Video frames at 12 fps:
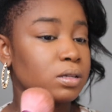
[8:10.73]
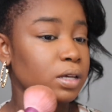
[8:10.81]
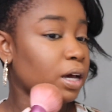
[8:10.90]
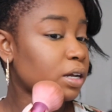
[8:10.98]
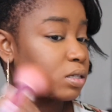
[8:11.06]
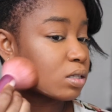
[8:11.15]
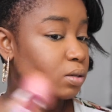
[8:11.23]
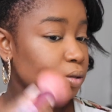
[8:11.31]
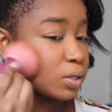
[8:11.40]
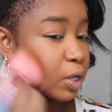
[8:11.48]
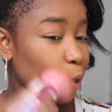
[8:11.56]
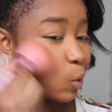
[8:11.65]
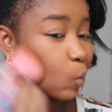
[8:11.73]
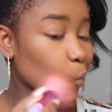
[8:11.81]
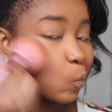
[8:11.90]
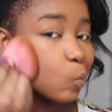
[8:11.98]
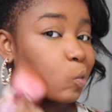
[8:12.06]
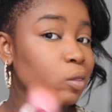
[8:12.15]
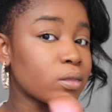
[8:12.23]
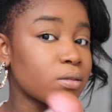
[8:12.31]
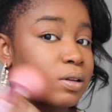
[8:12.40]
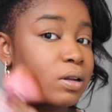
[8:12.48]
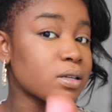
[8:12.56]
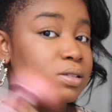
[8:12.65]
So yeah, I just literally take
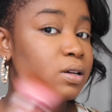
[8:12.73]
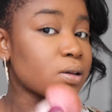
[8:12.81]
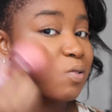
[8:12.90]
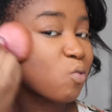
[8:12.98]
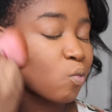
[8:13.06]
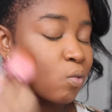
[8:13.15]
Danessa